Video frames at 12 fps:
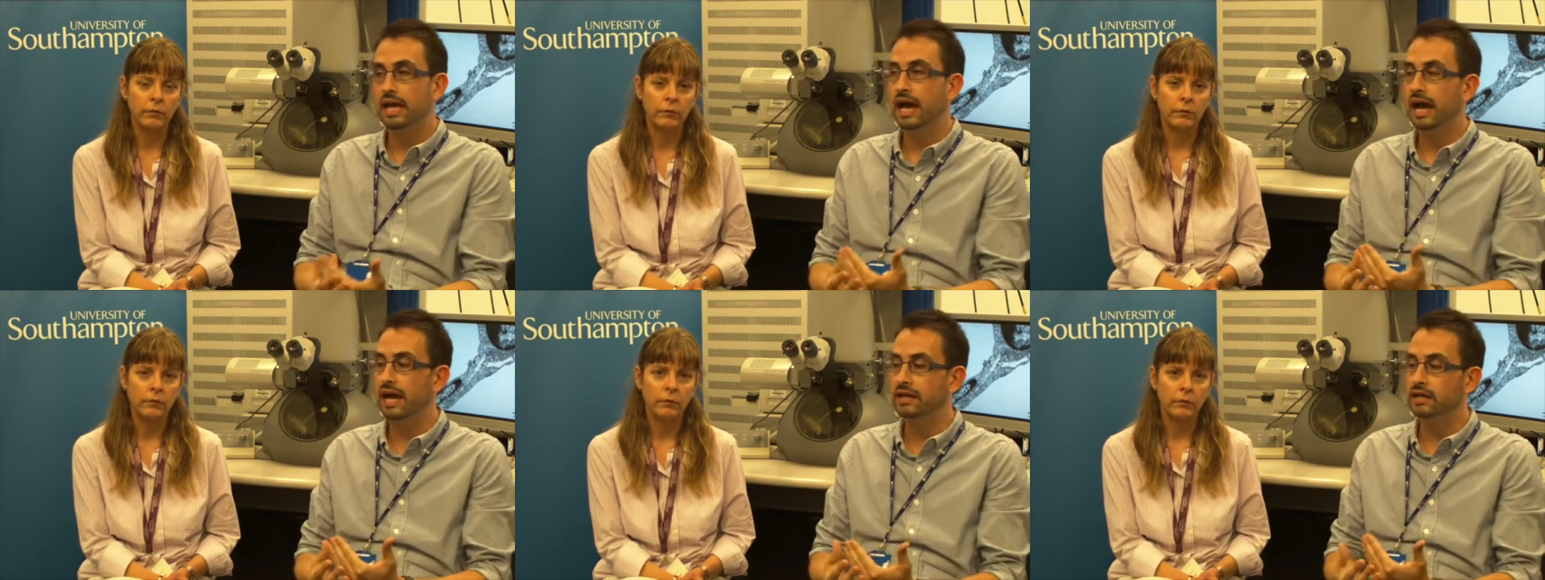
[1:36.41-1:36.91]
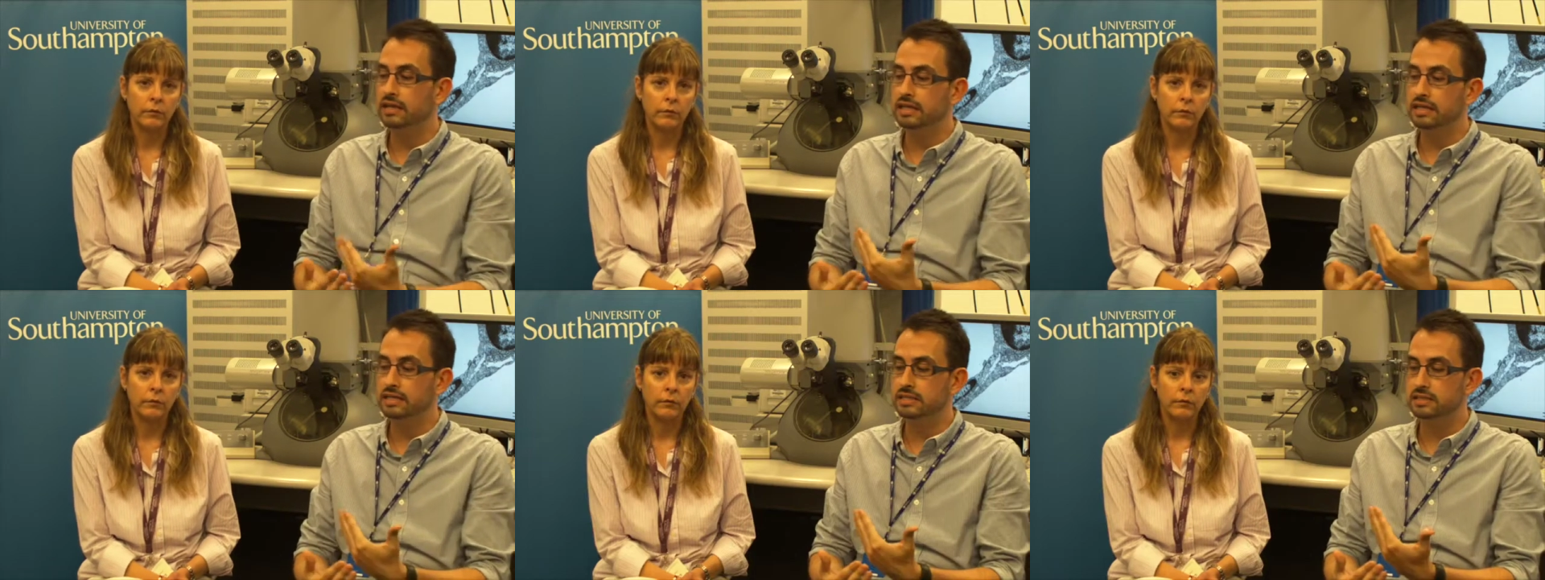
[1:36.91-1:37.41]
Speaker 1: And
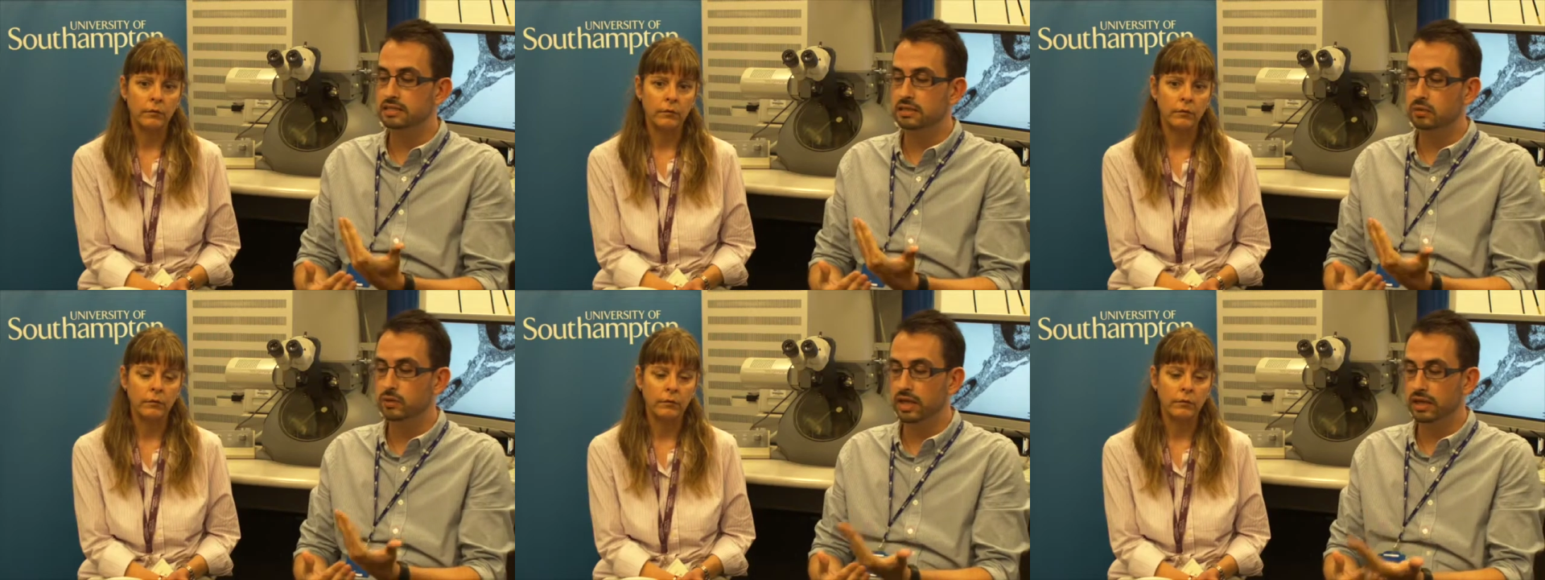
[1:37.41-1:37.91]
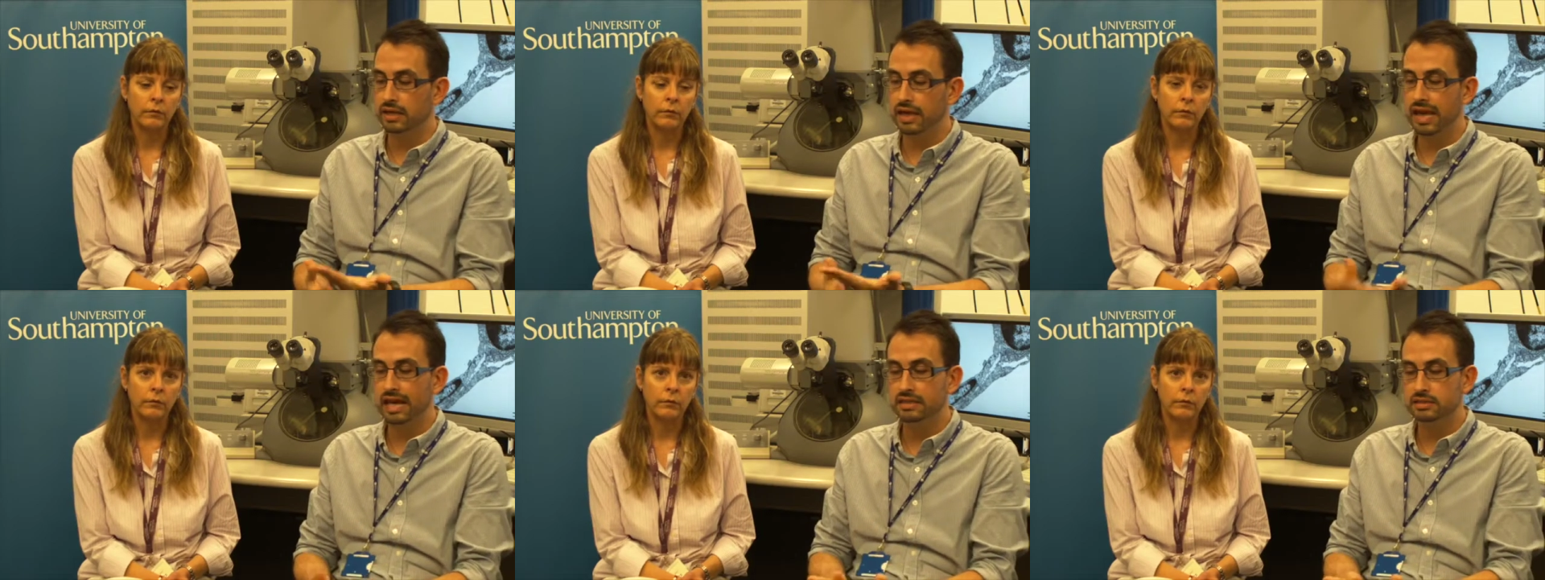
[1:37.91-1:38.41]
is, we are
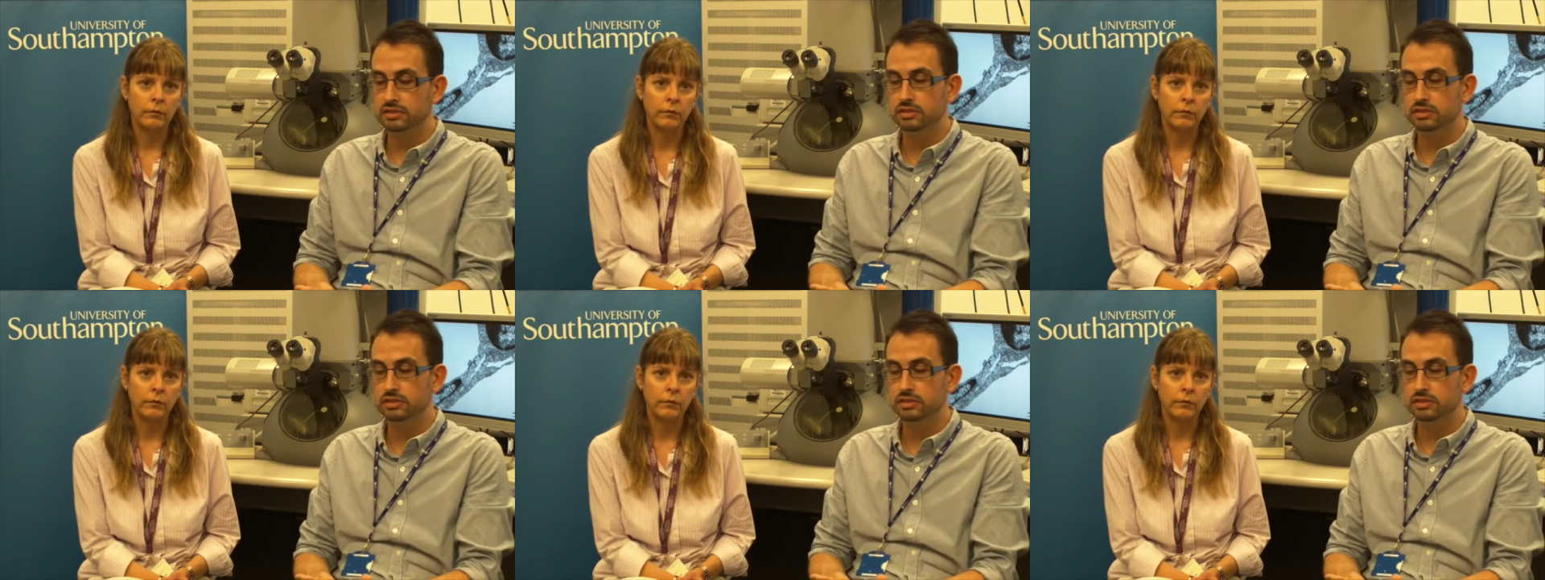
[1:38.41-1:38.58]
glad